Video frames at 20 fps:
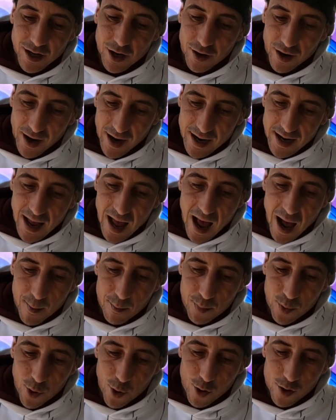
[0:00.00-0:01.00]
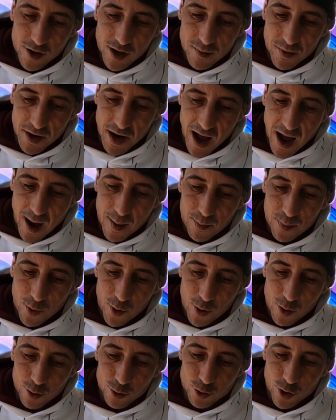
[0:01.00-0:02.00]
All right, Apple. Come on,
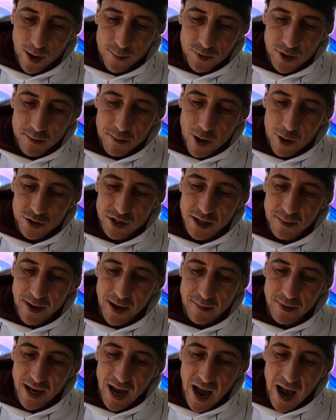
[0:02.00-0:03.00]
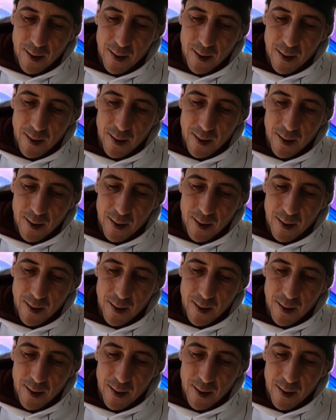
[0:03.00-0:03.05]
Apple. Drop the multi, baby.